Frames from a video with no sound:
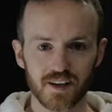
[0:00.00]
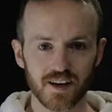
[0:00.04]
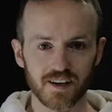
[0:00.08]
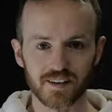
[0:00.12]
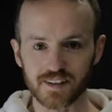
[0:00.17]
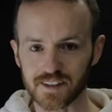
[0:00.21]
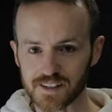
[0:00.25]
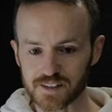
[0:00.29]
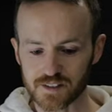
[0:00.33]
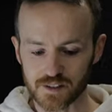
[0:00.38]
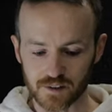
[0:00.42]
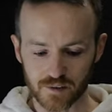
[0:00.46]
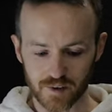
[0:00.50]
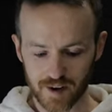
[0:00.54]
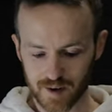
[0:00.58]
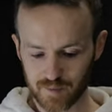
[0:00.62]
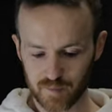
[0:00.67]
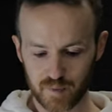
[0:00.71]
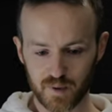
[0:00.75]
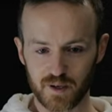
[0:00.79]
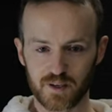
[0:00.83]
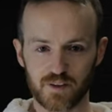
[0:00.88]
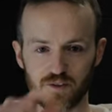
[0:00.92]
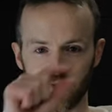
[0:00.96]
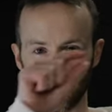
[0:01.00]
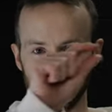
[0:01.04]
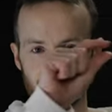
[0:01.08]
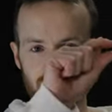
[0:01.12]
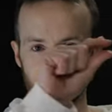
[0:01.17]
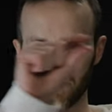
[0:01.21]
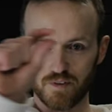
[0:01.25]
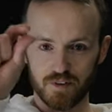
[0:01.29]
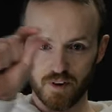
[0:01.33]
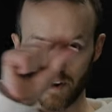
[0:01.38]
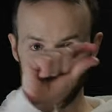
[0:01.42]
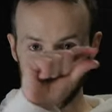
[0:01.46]
an Instagram picture
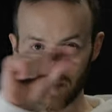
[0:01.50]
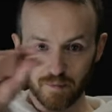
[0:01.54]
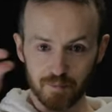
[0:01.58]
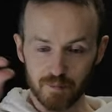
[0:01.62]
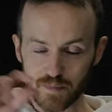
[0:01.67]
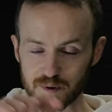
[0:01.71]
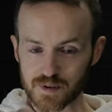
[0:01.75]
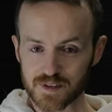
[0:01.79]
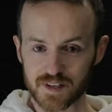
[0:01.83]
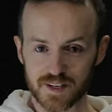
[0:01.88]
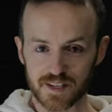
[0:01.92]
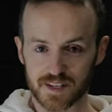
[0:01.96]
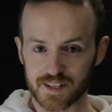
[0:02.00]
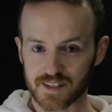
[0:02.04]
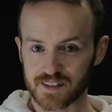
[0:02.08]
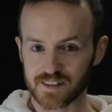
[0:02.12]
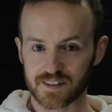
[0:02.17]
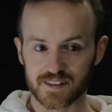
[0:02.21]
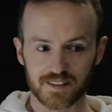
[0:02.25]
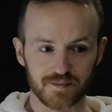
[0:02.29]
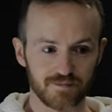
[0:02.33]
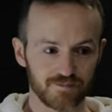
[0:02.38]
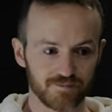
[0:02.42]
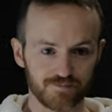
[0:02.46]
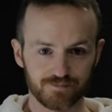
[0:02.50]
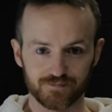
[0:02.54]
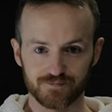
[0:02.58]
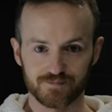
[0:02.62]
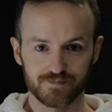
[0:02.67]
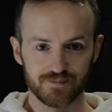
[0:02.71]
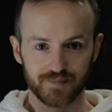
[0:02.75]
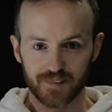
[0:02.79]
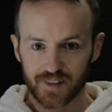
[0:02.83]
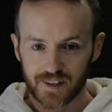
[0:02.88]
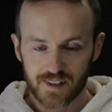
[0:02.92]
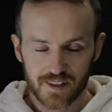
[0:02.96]
with the numbers in it,
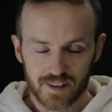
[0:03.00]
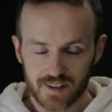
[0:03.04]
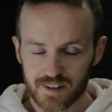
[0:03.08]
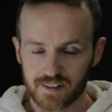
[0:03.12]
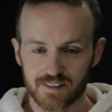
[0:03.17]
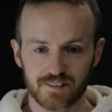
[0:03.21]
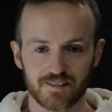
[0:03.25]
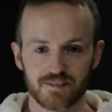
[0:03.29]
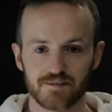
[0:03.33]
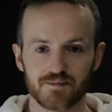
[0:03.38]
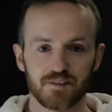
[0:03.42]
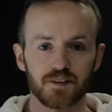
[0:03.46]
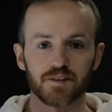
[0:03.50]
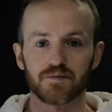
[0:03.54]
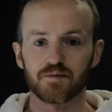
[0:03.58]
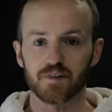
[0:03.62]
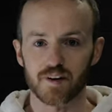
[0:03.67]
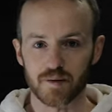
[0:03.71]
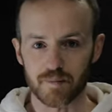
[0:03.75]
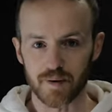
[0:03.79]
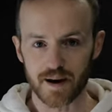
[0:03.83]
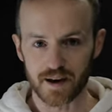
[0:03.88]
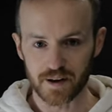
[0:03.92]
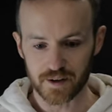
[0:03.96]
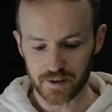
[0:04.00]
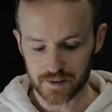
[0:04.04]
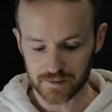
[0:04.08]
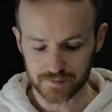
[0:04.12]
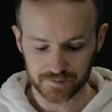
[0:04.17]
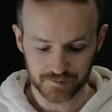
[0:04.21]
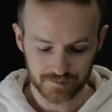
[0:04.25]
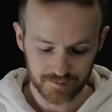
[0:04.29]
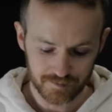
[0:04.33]
doesn't really matter.